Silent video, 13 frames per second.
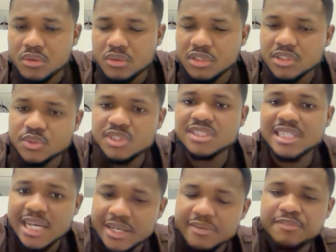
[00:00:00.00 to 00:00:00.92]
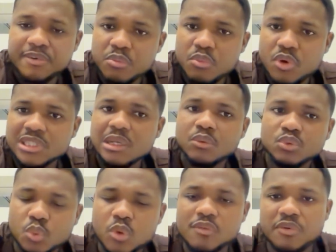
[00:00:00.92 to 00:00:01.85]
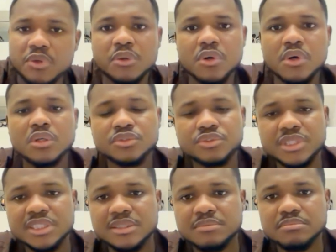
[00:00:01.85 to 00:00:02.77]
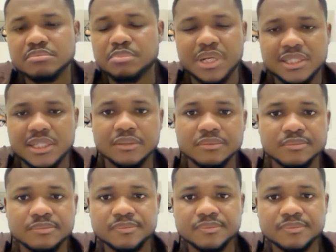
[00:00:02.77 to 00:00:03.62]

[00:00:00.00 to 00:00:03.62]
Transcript: Did you design a framework that would work for your trading pattern?